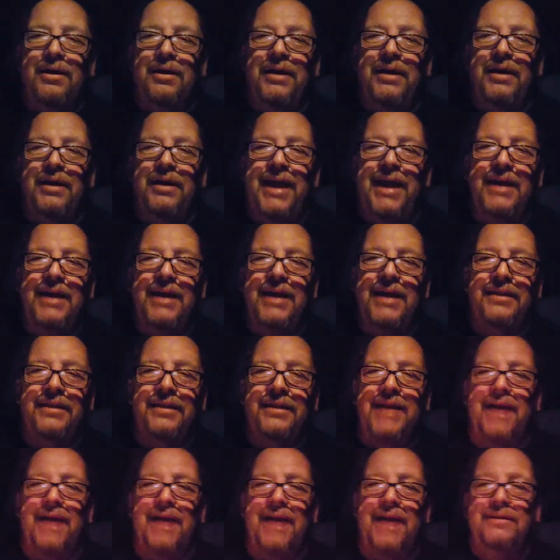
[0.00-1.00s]
edit
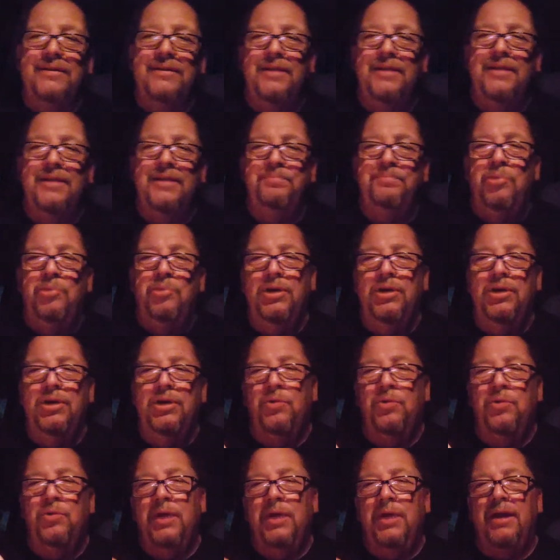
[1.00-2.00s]
that and then put it
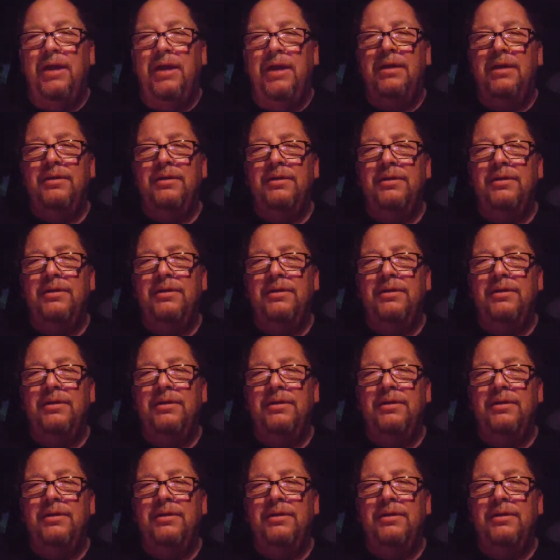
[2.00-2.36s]
where